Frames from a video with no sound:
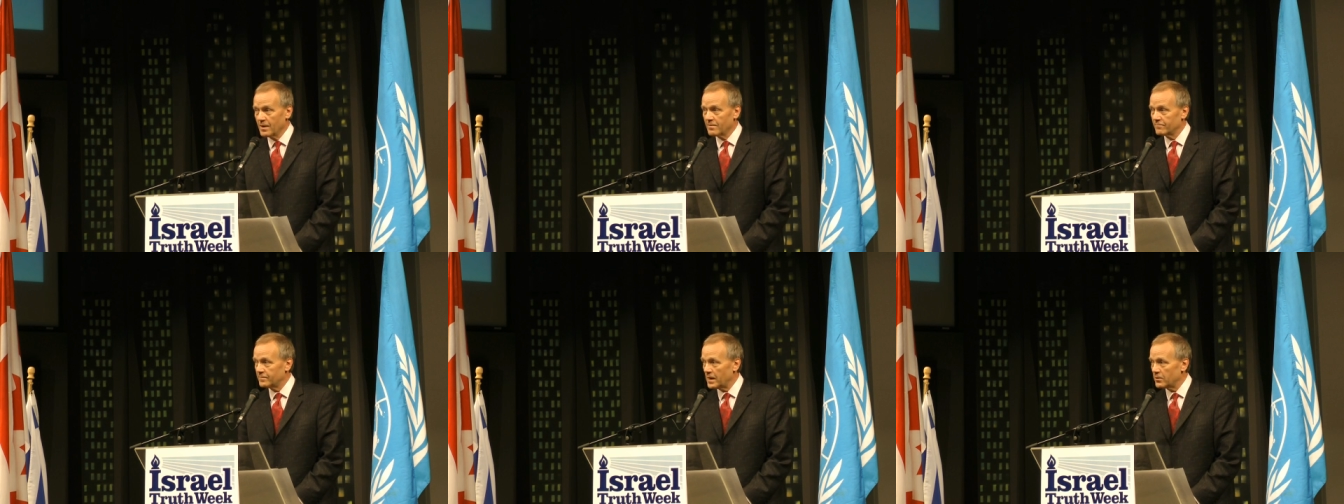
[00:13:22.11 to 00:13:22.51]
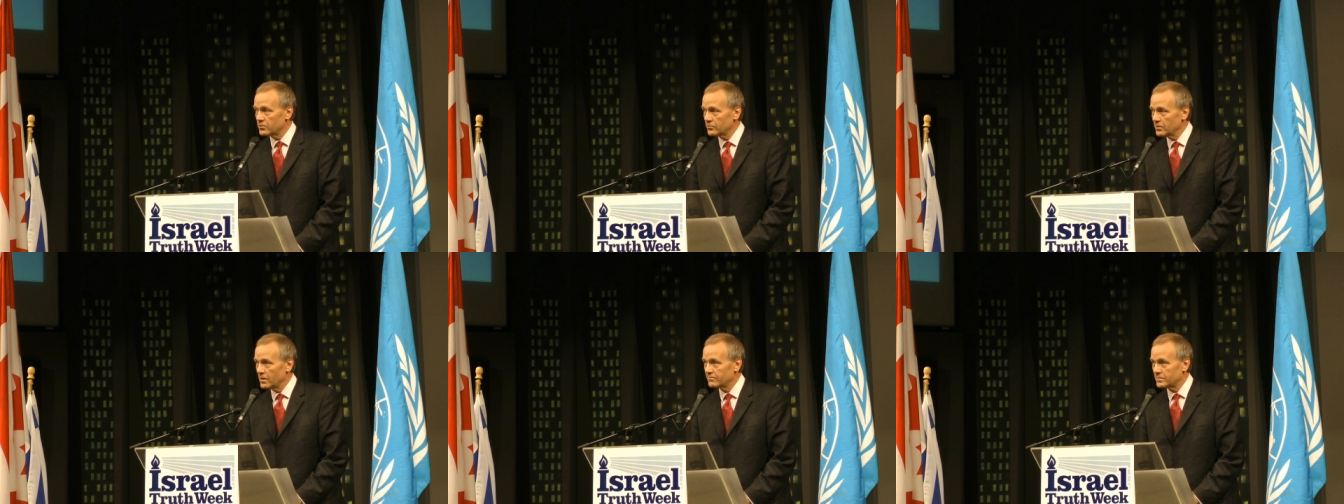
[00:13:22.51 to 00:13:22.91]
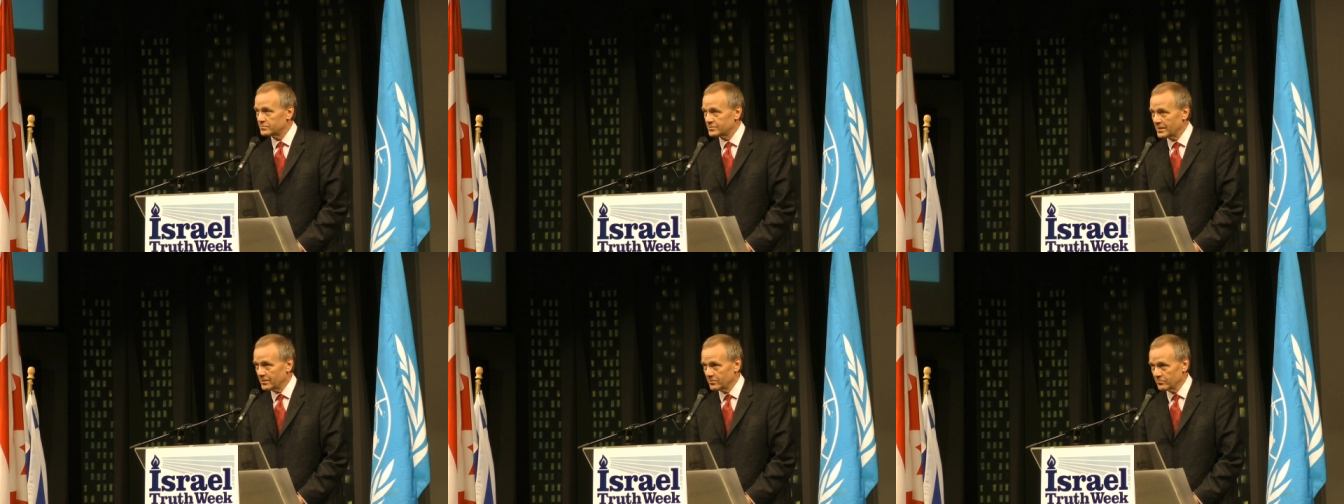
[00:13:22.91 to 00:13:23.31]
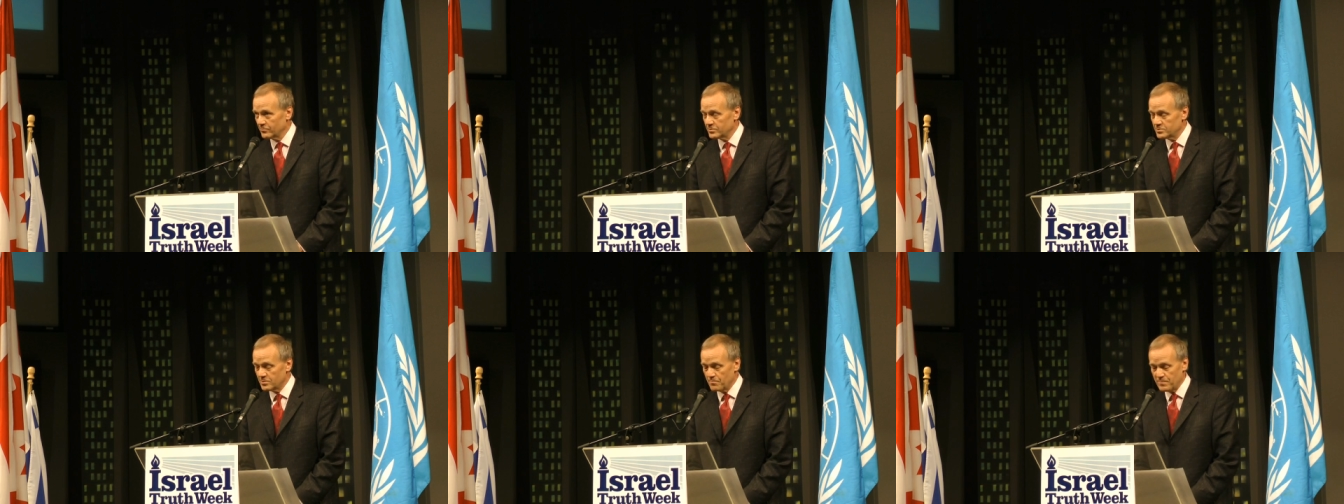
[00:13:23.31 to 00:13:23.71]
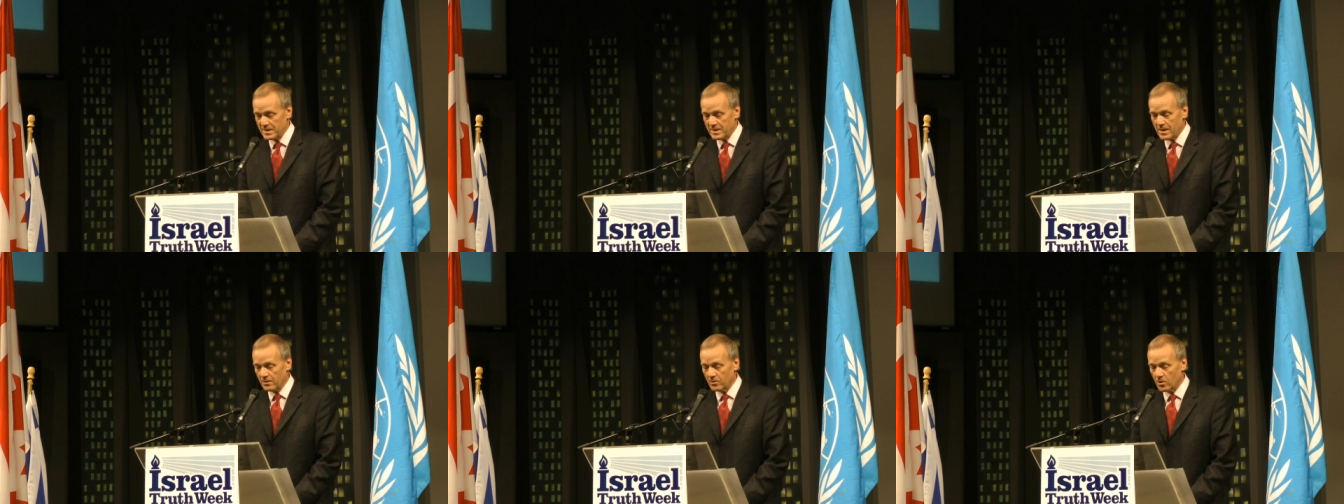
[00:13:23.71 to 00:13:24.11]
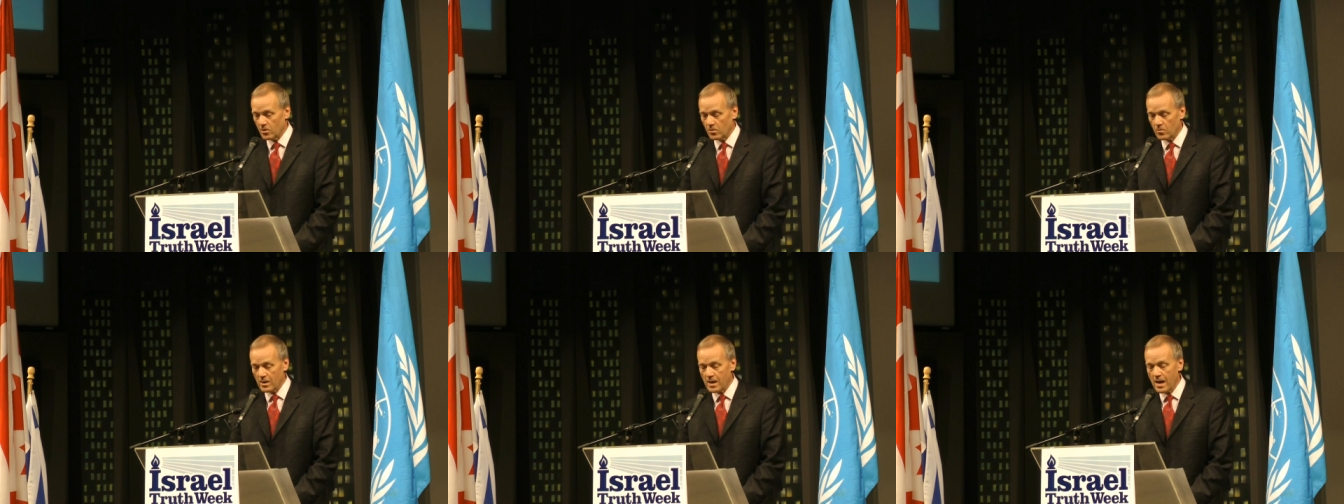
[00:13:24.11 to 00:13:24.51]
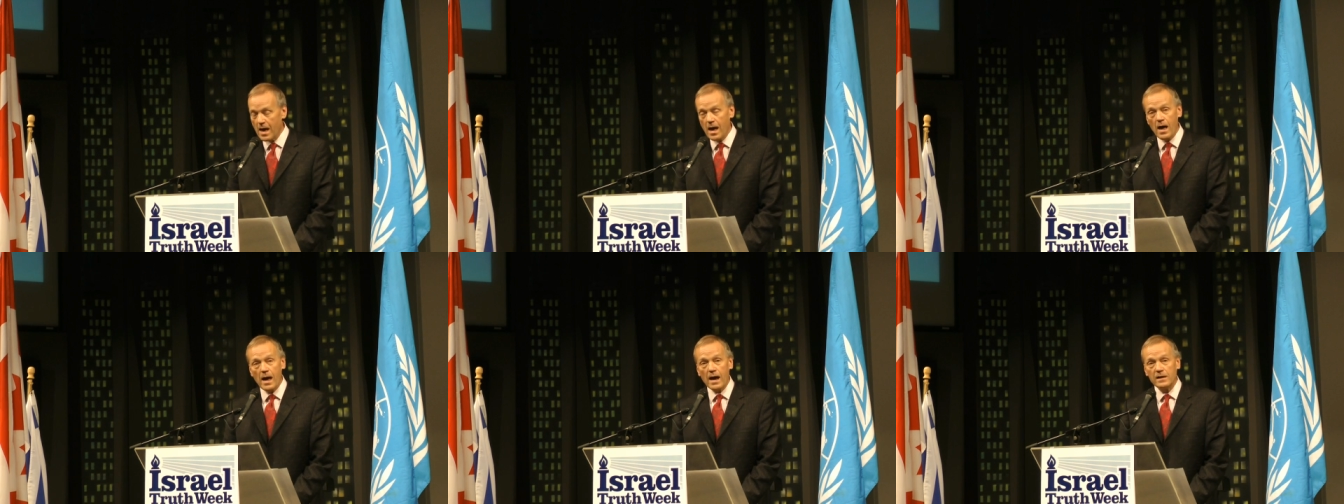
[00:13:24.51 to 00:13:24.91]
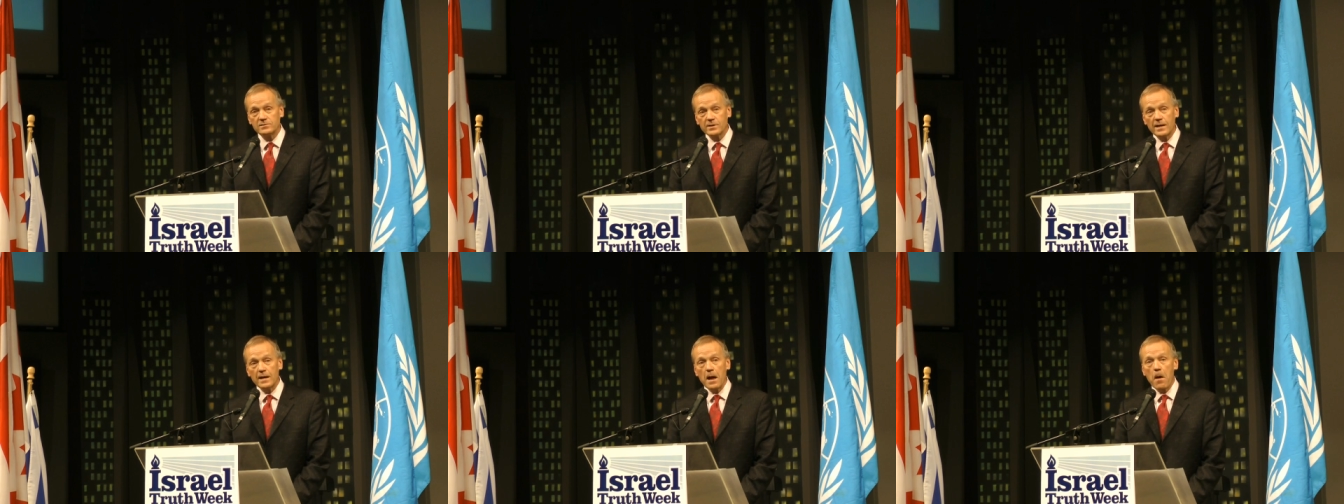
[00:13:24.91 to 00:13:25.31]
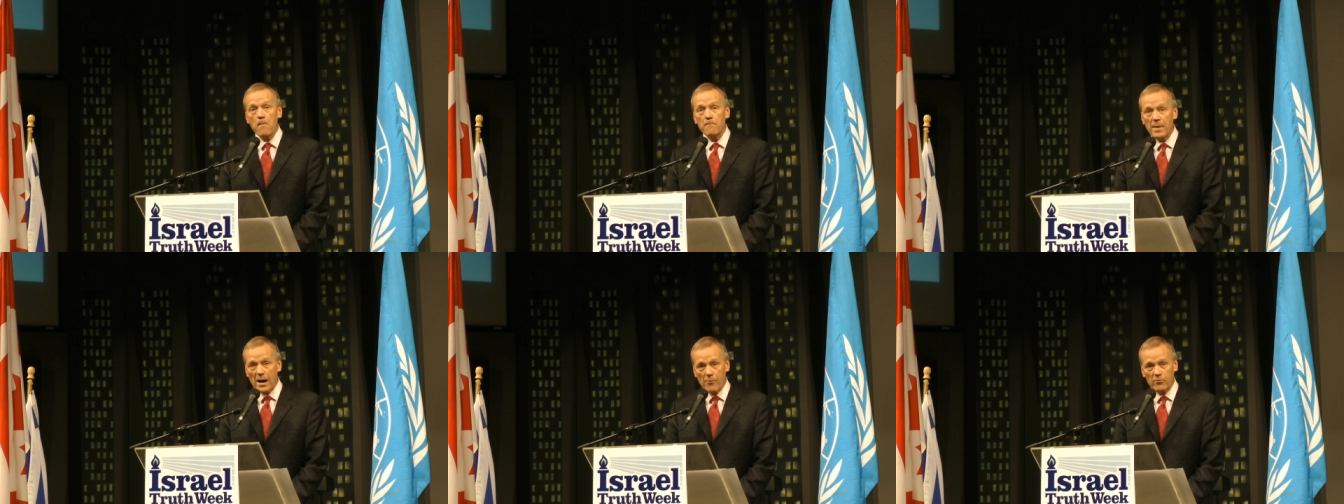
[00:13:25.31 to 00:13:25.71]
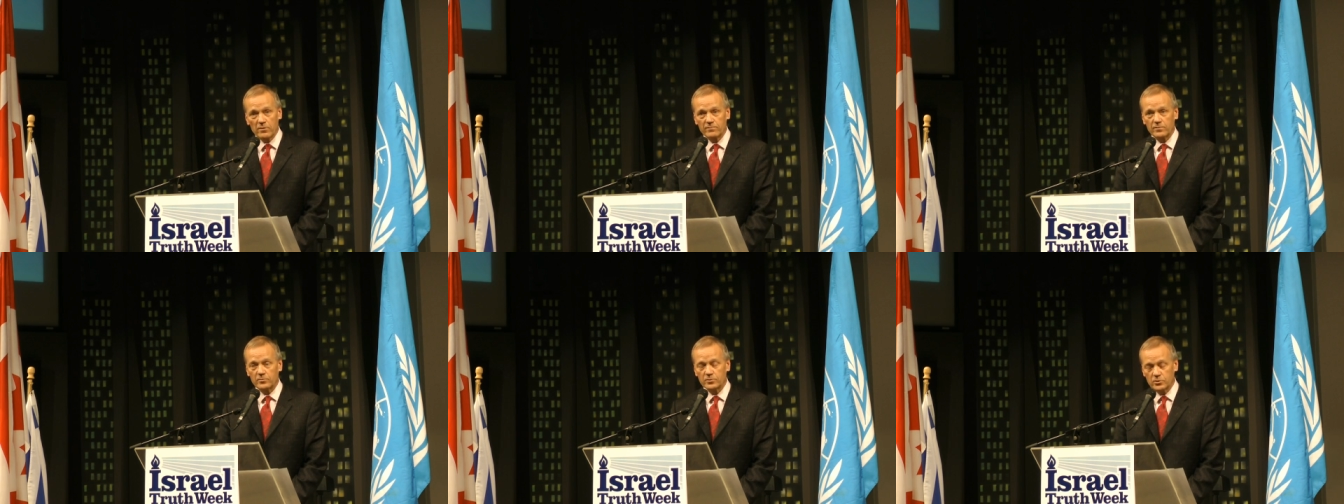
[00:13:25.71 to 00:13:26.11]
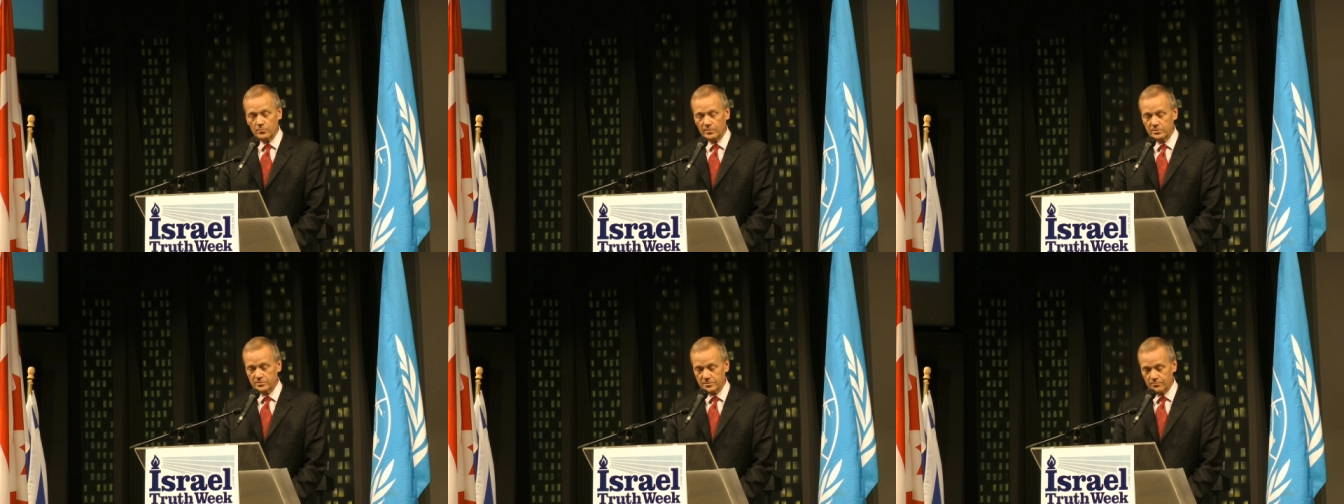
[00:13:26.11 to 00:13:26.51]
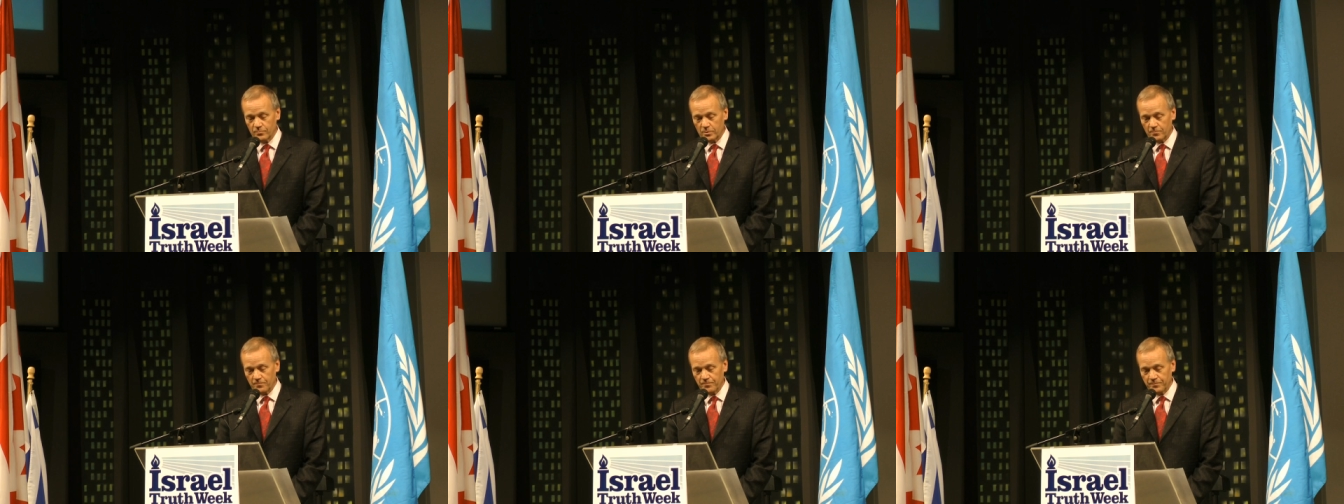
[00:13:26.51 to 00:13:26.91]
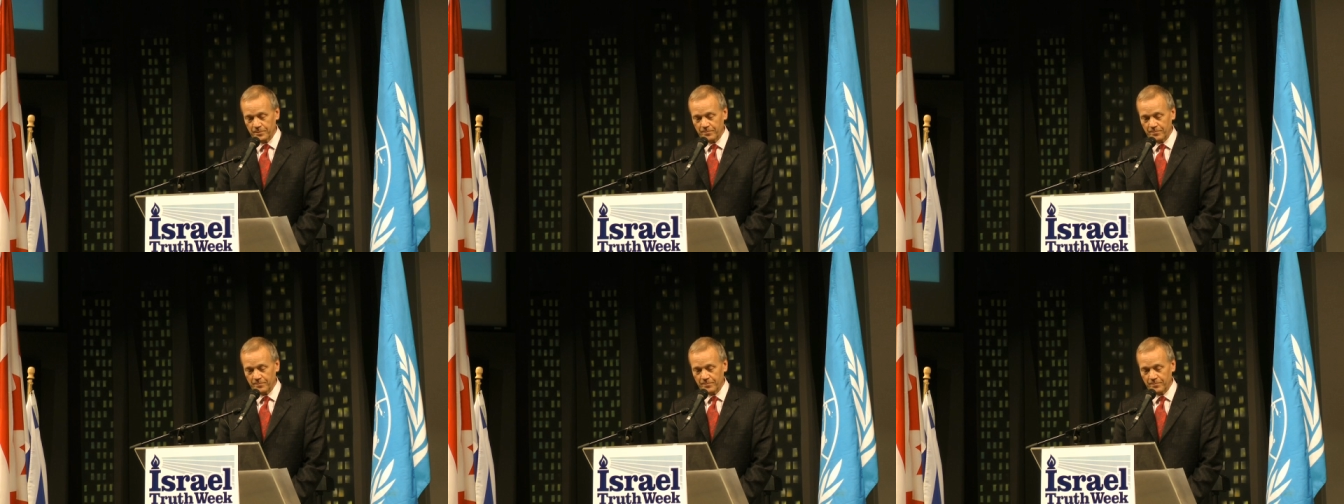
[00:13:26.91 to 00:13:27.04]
founder of the terrorist P L O, as a powerful human symbol.